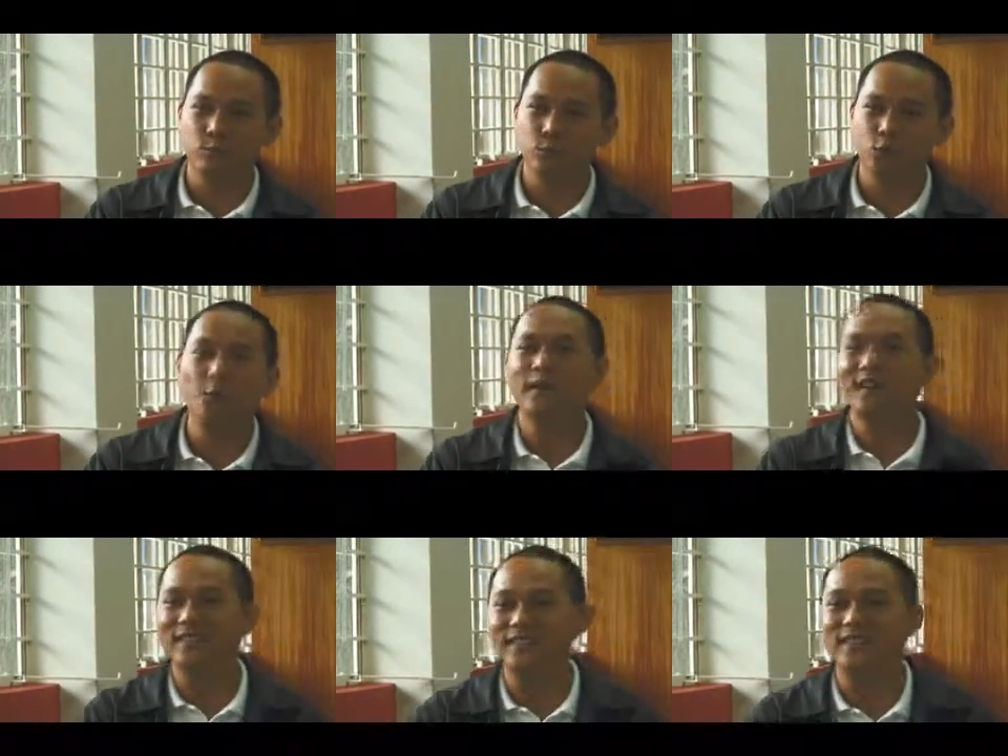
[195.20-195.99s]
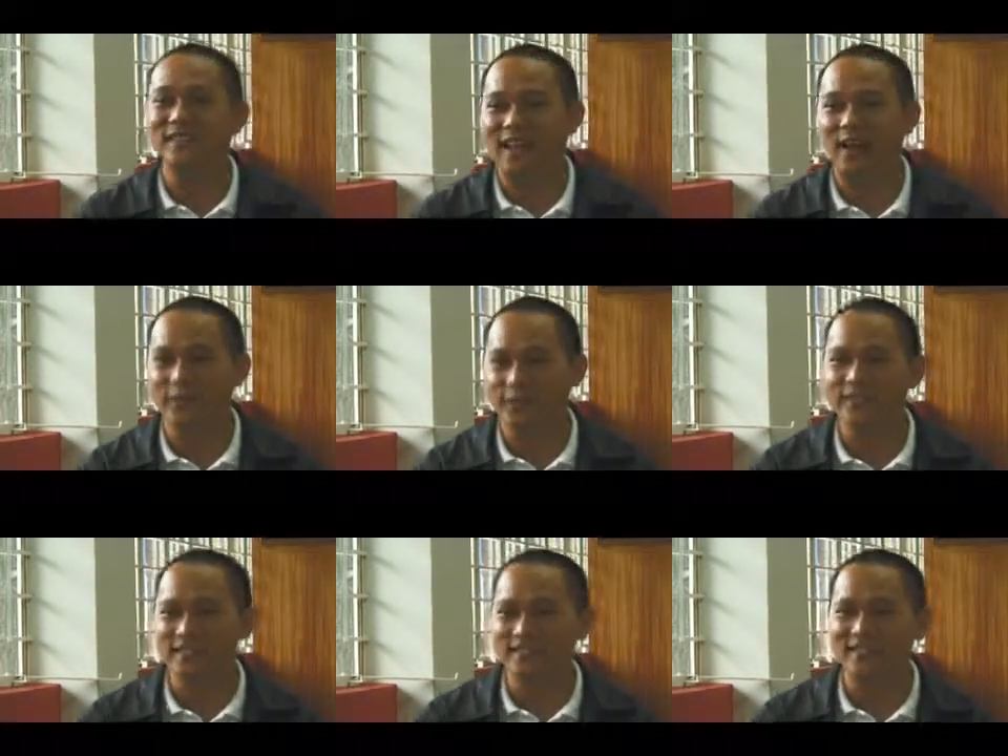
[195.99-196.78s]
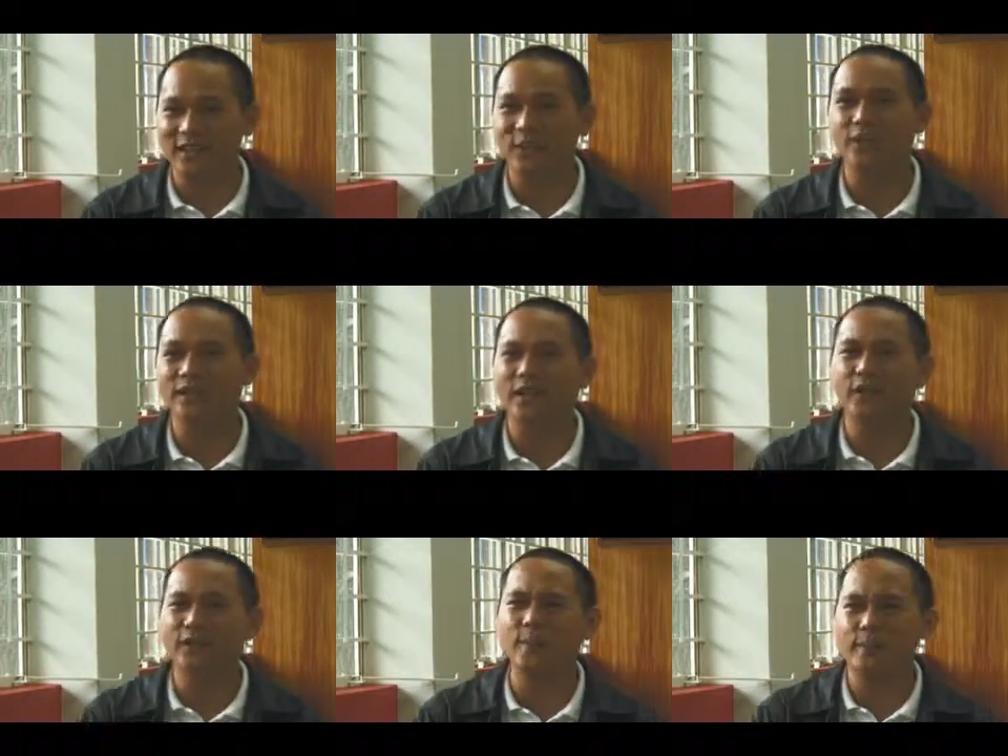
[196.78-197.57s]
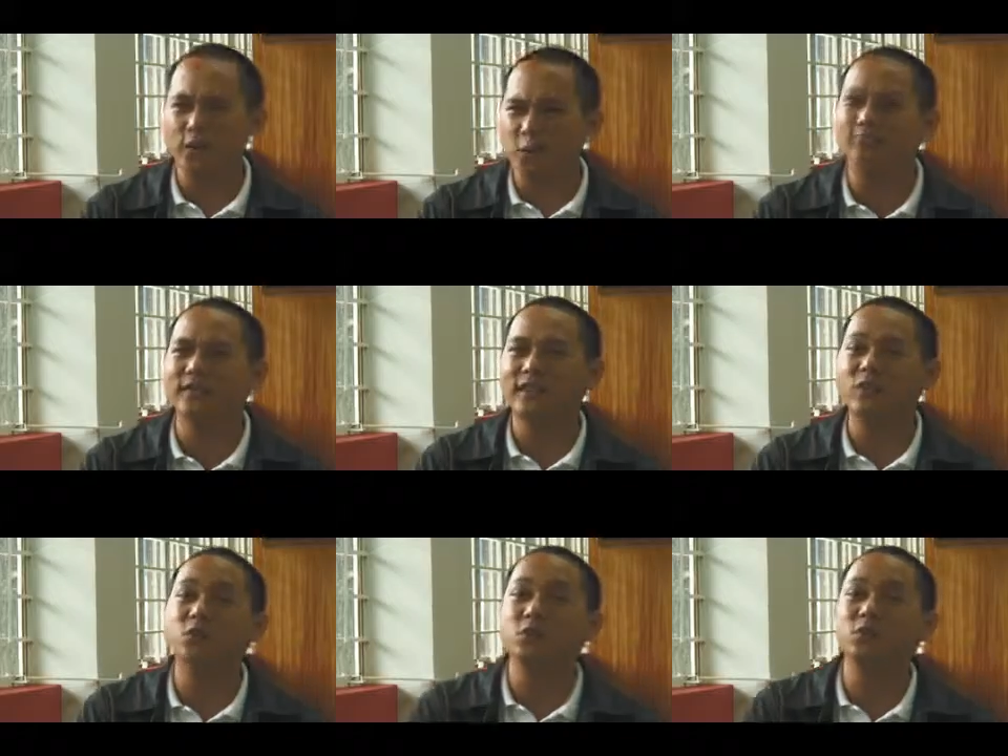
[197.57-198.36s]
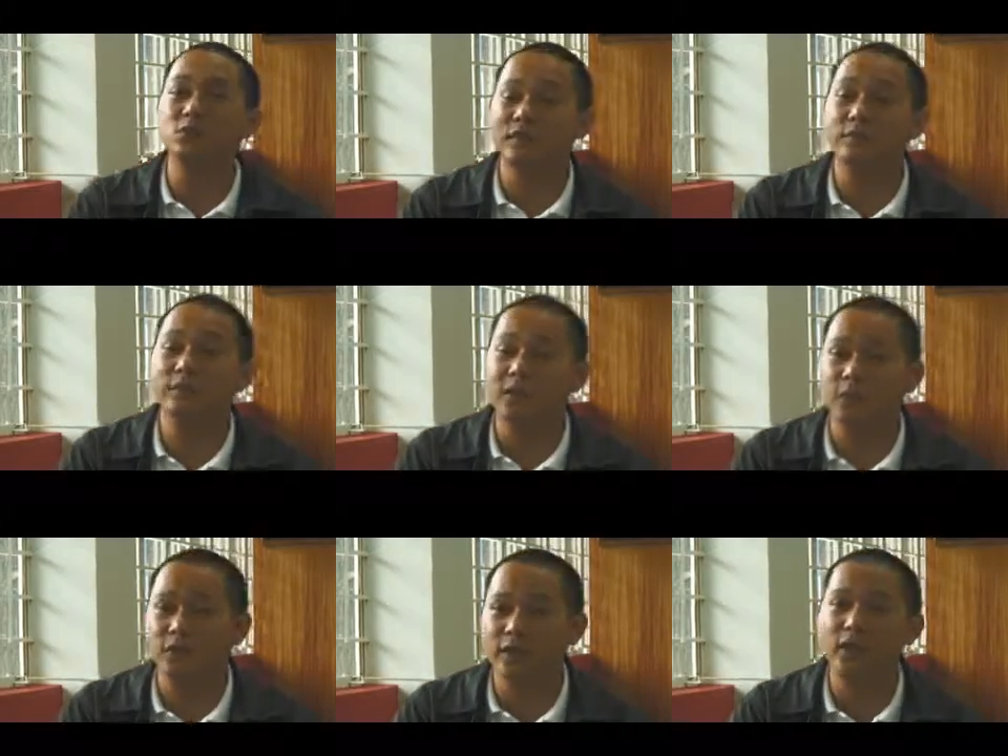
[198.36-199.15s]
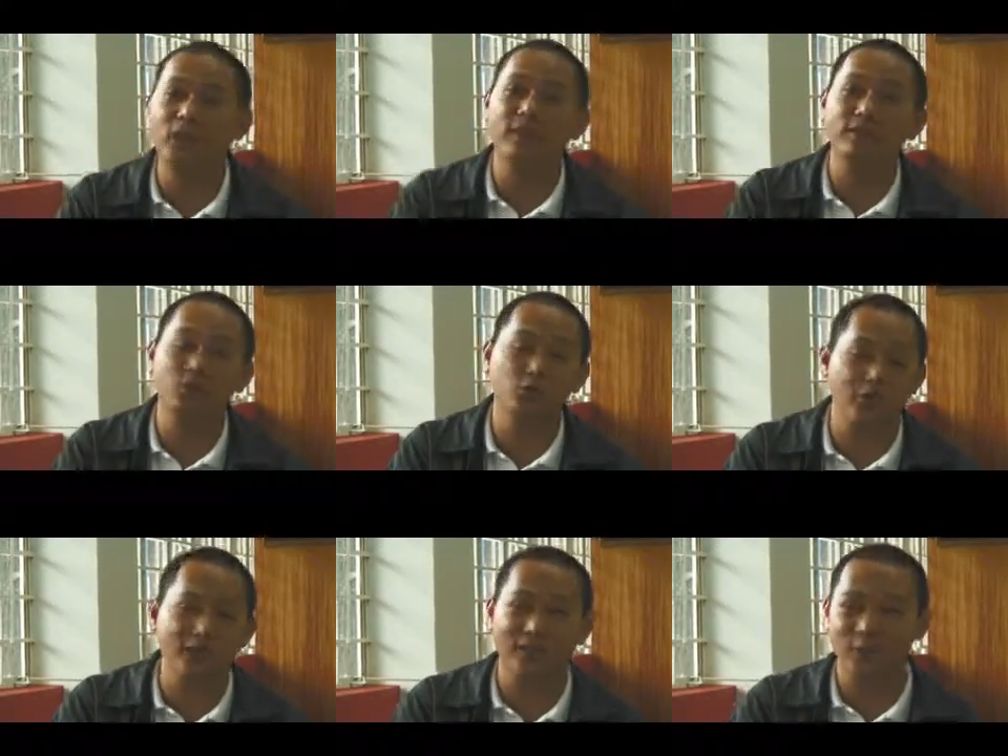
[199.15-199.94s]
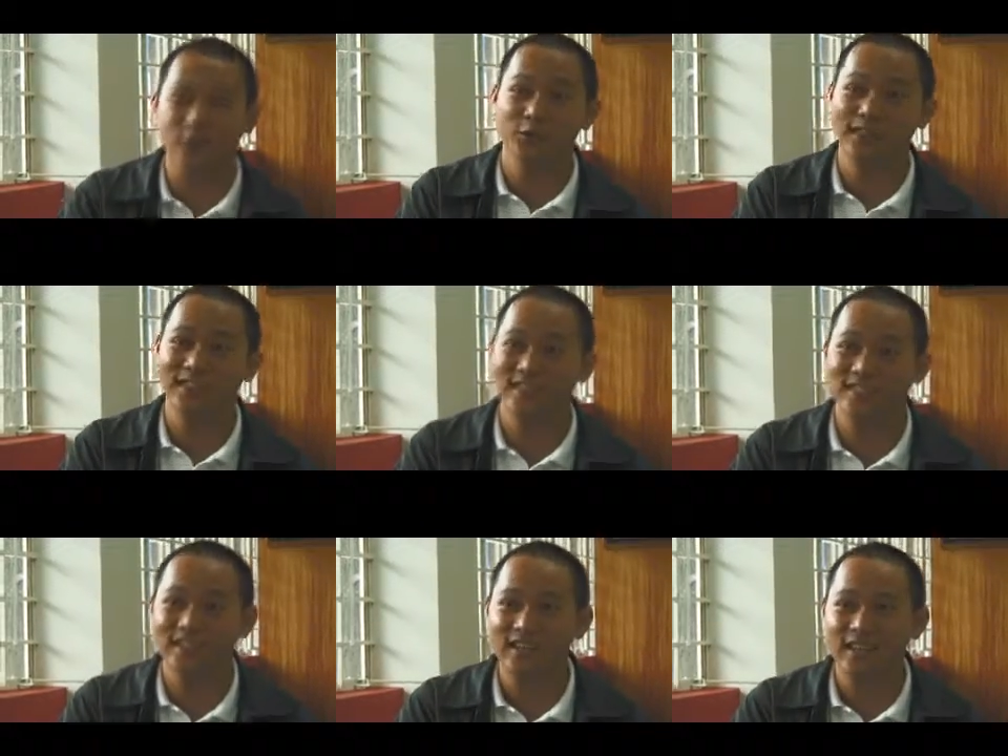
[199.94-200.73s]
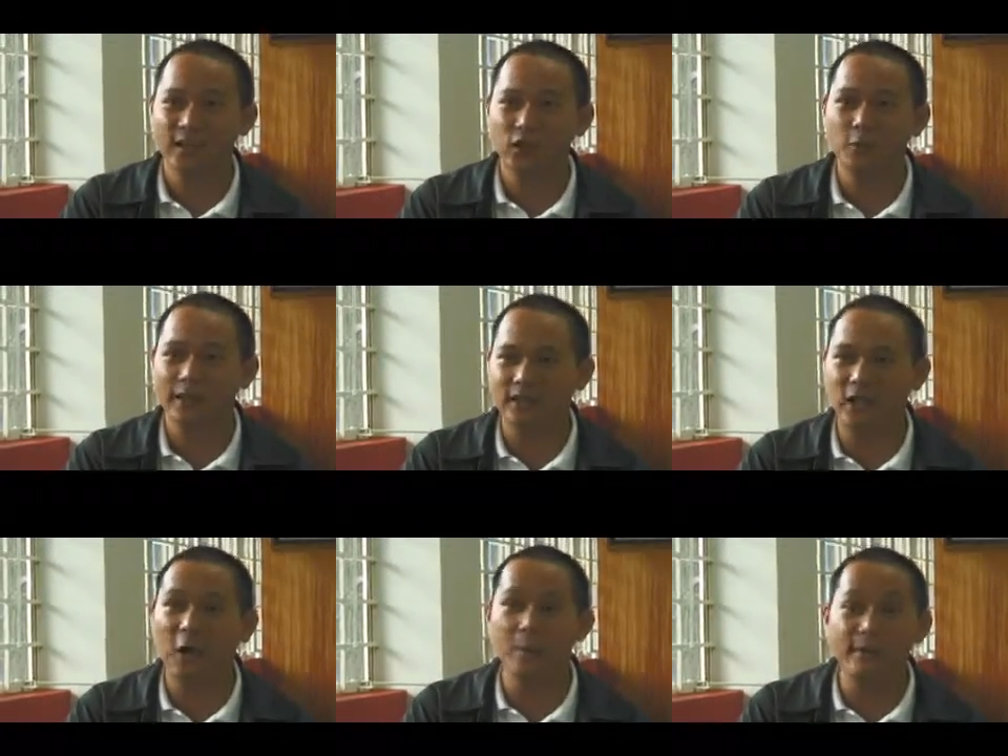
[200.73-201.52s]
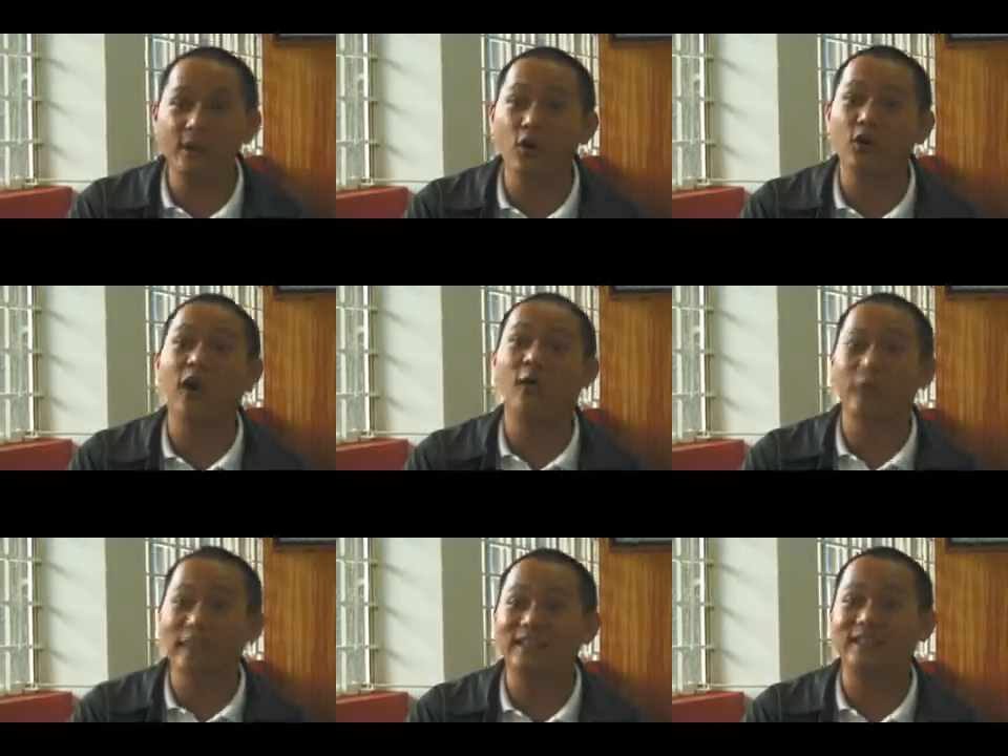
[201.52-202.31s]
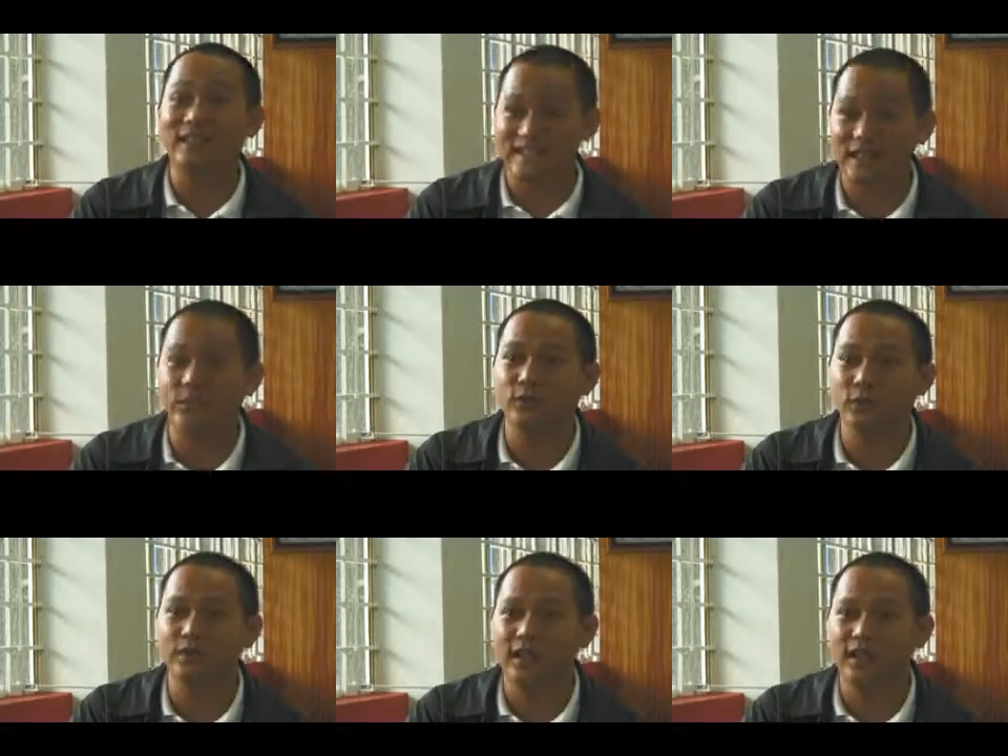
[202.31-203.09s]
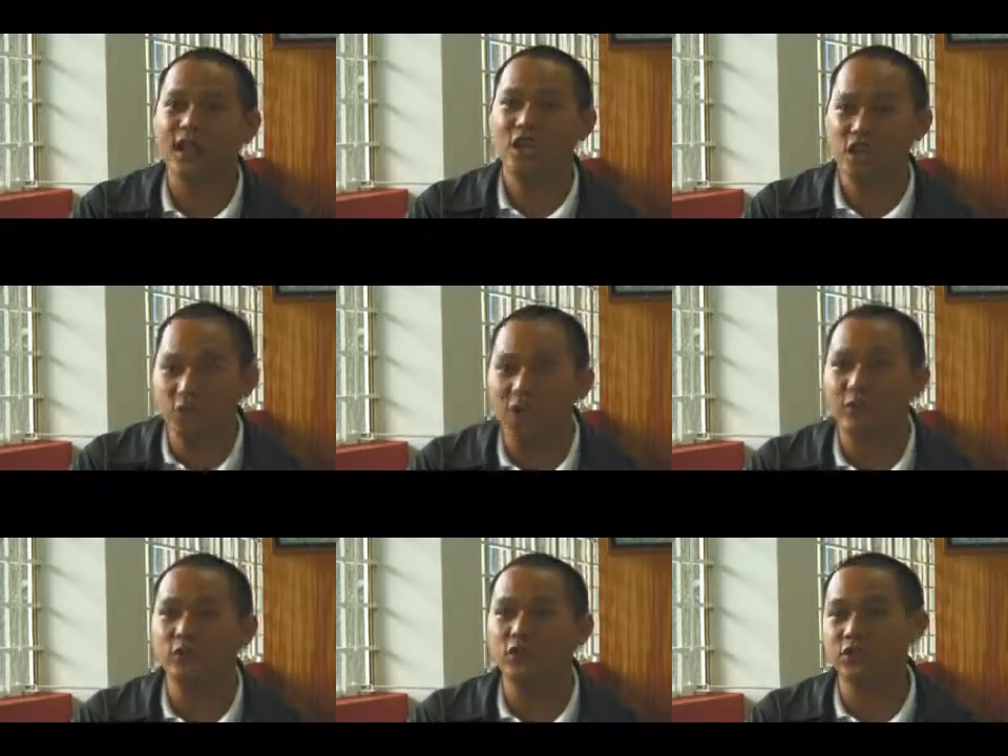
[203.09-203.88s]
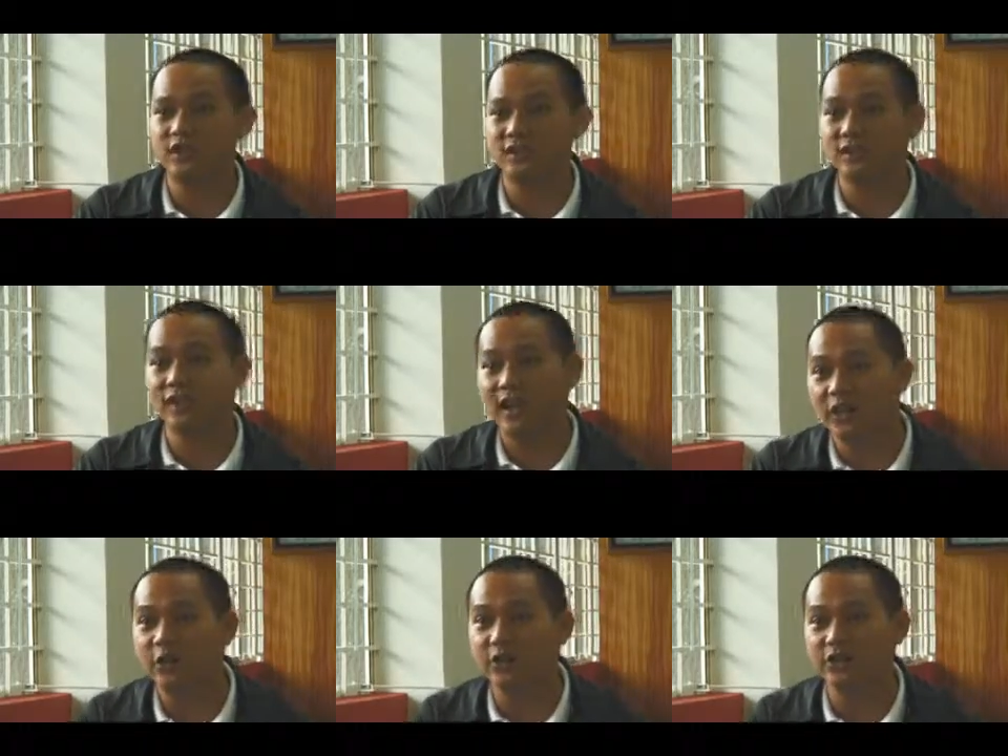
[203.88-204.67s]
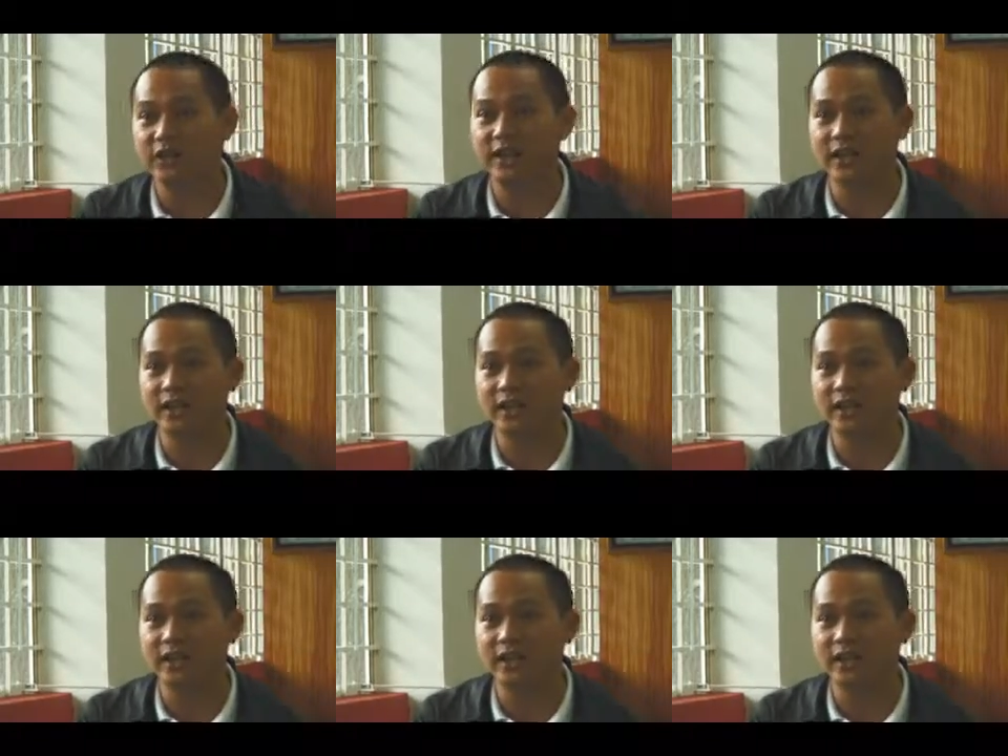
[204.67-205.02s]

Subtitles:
Normal lang silang tao. They're just an ordinary Filipino wanting to do something good. And you have to trust that goodness. No matter how big or how little is left of that, you have to trust it and nurture it.